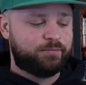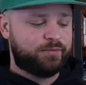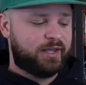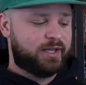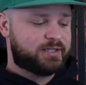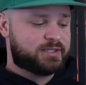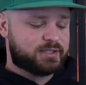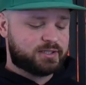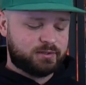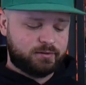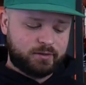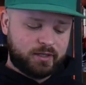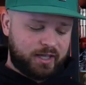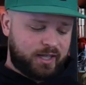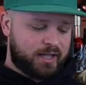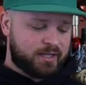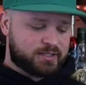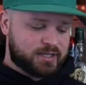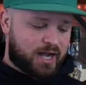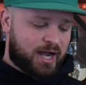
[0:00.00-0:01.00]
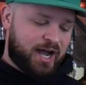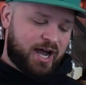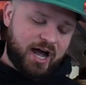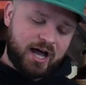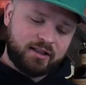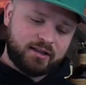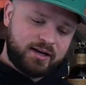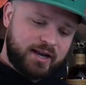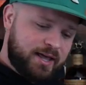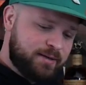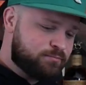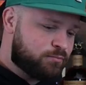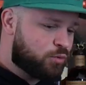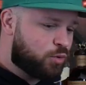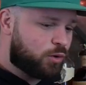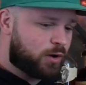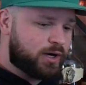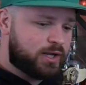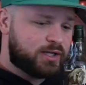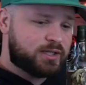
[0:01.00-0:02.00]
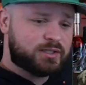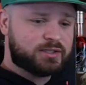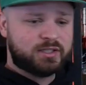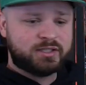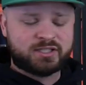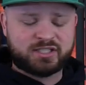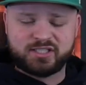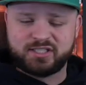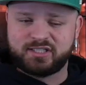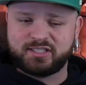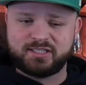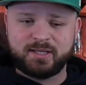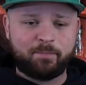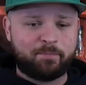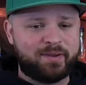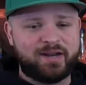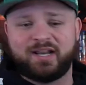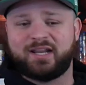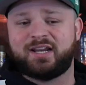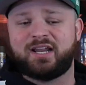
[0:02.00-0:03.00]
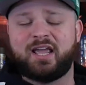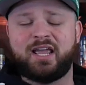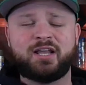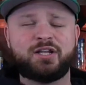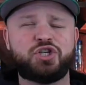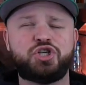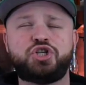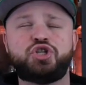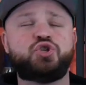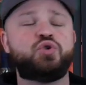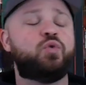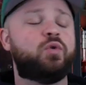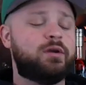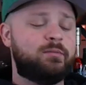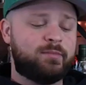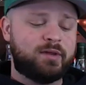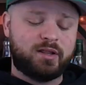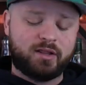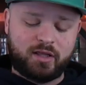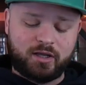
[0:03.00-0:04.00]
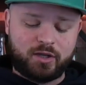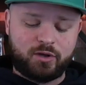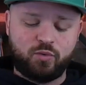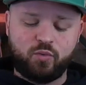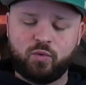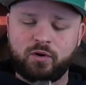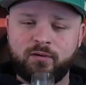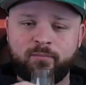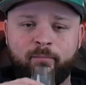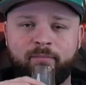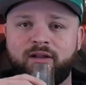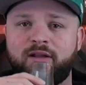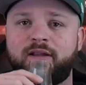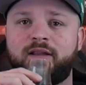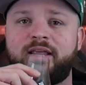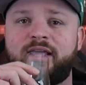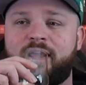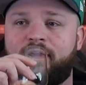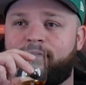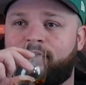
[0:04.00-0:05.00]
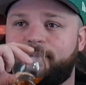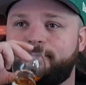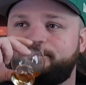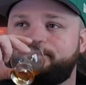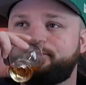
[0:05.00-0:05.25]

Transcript: It's it's a holiday morning sip and an enjoyment like you wouldn't believe.